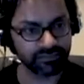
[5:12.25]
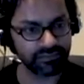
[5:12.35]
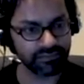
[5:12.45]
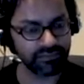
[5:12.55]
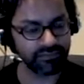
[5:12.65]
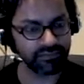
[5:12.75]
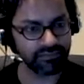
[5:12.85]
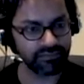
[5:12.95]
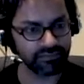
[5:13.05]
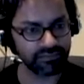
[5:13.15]

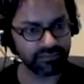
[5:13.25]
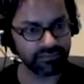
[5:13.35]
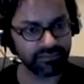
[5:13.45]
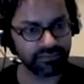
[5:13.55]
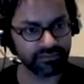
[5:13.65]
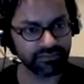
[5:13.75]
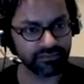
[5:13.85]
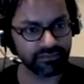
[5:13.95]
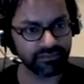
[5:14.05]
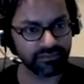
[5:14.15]
(not speaking)